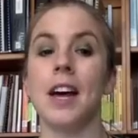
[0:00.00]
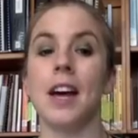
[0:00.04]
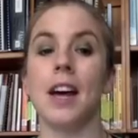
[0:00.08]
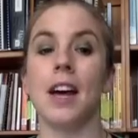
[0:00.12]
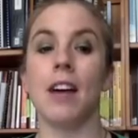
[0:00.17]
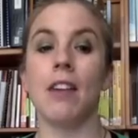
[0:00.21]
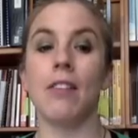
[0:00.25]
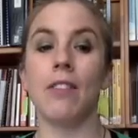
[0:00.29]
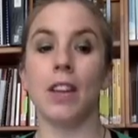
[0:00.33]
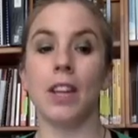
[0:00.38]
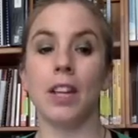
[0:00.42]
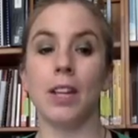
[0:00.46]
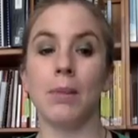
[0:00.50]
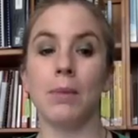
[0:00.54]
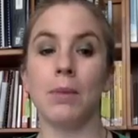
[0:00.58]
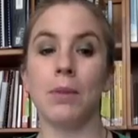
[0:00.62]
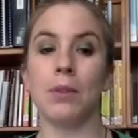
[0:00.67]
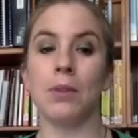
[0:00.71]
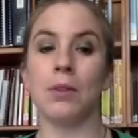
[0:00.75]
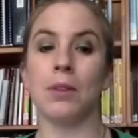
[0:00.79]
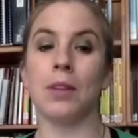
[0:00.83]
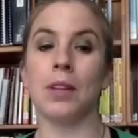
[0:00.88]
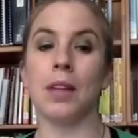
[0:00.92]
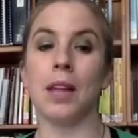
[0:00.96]
available
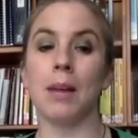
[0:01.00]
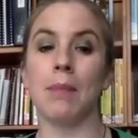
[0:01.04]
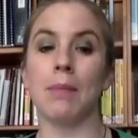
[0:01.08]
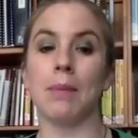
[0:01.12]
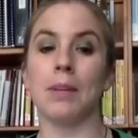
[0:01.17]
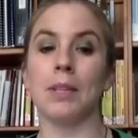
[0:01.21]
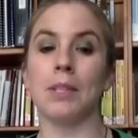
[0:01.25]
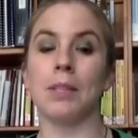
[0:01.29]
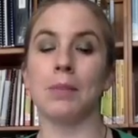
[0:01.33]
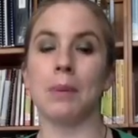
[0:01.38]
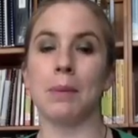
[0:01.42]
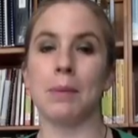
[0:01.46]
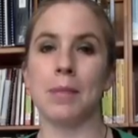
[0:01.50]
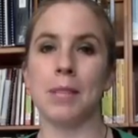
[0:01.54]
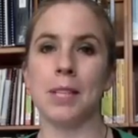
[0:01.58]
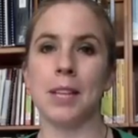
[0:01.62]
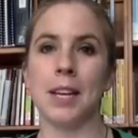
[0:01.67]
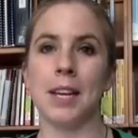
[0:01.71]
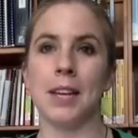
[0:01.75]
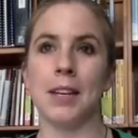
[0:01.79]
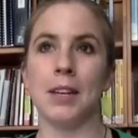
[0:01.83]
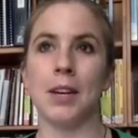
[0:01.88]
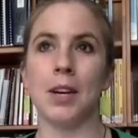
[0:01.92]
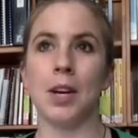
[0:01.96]
through the library's
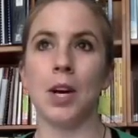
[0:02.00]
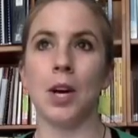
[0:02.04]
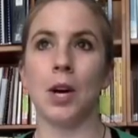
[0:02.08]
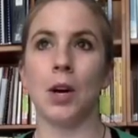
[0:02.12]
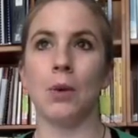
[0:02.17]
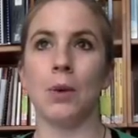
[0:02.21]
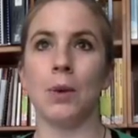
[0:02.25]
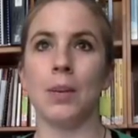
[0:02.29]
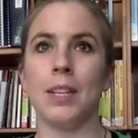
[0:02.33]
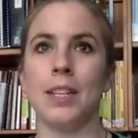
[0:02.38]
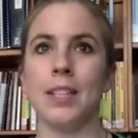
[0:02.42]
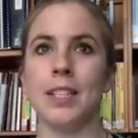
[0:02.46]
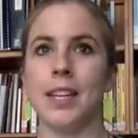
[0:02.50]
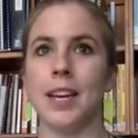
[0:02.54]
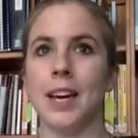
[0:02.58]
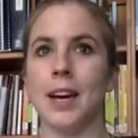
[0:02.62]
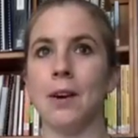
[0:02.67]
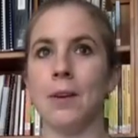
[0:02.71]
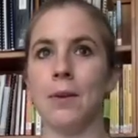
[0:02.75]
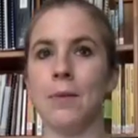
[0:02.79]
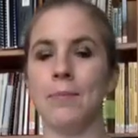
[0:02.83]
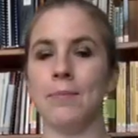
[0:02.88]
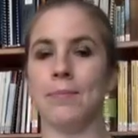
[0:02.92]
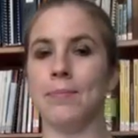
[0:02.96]
website, or when in
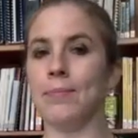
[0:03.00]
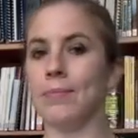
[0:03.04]
doubt,